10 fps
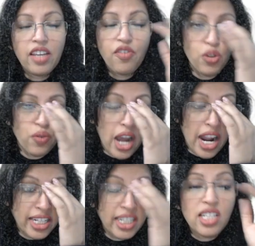if you've
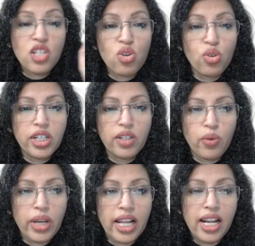understood it
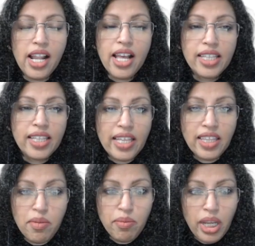well, then
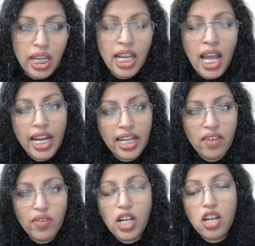the main
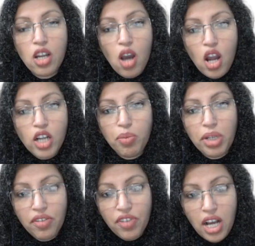idea will not
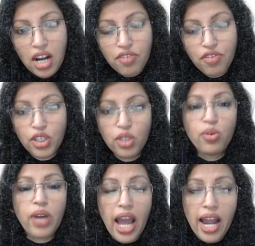be difficult for
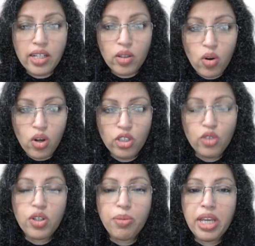you at all.
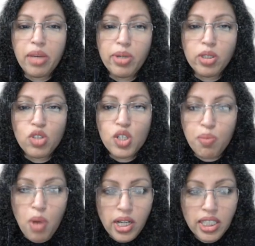You will be able to
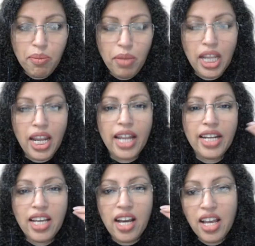spot the main
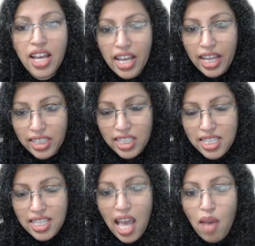idea at the
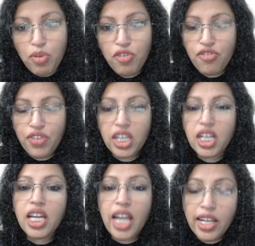snap of a
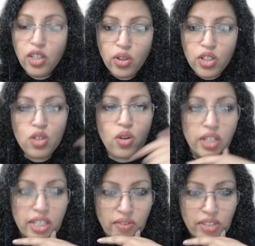finger and you're
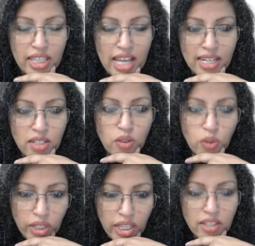sorted with that.
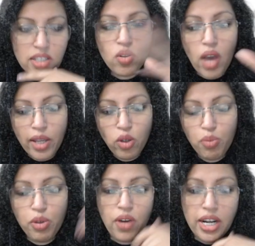Okay, so I
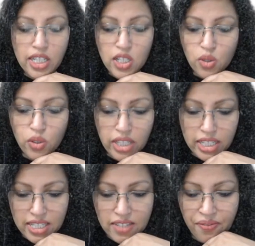hope you've understood this.